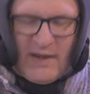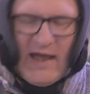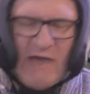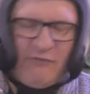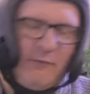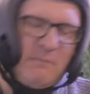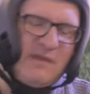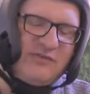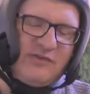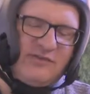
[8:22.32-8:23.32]
And from
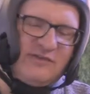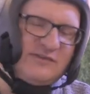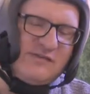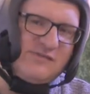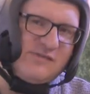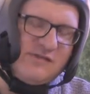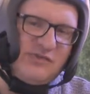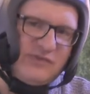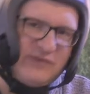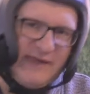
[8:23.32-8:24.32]
this, I suggest that
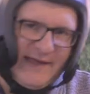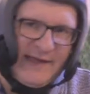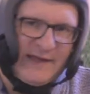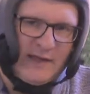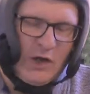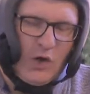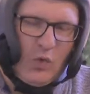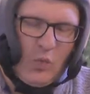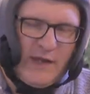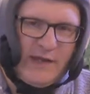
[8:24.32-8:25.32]
today
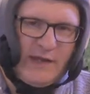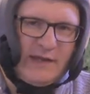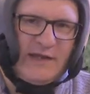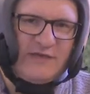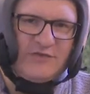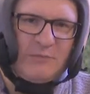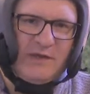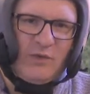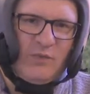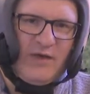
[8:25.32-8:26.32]
we need to
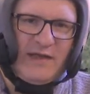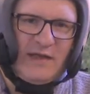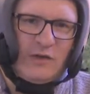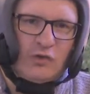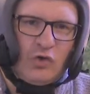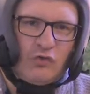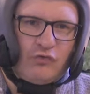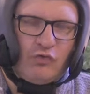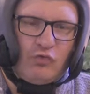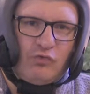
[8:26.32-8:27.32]
be aware that not
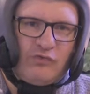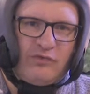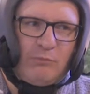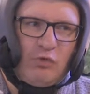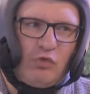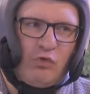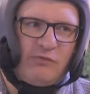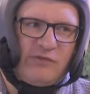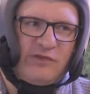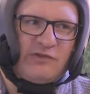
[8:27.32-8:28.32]
all support
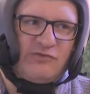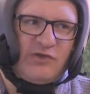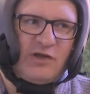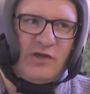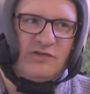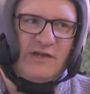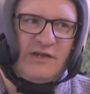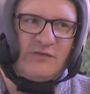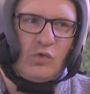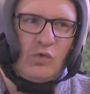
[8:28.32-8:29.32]
for the church
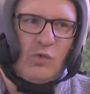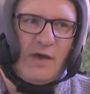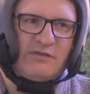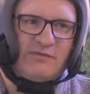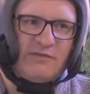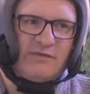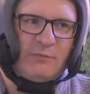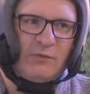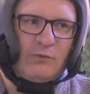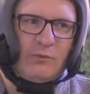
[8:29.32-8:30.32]
is always
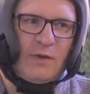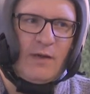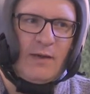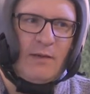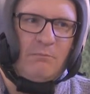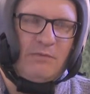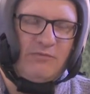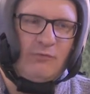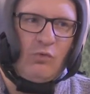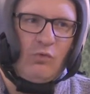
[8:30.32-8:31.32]
visible
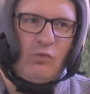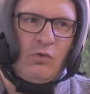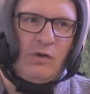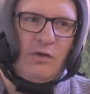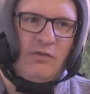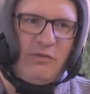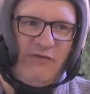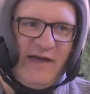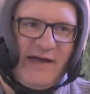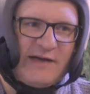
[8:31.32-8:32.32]
before the
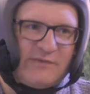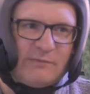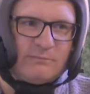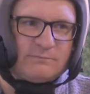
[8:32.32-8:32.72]
fact.